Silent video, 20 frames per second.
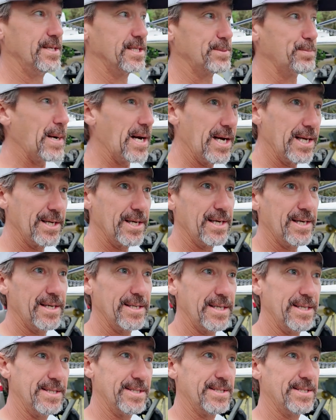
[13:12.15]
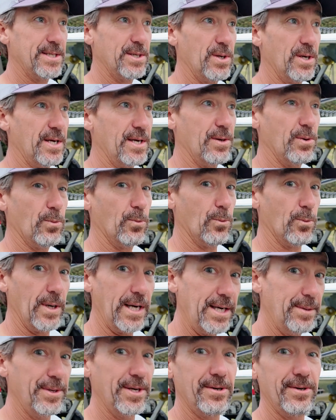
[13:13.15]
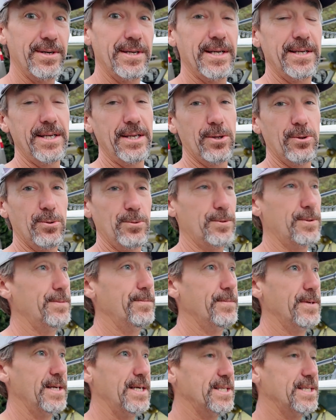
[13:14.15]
The spot lock is way better than the old one.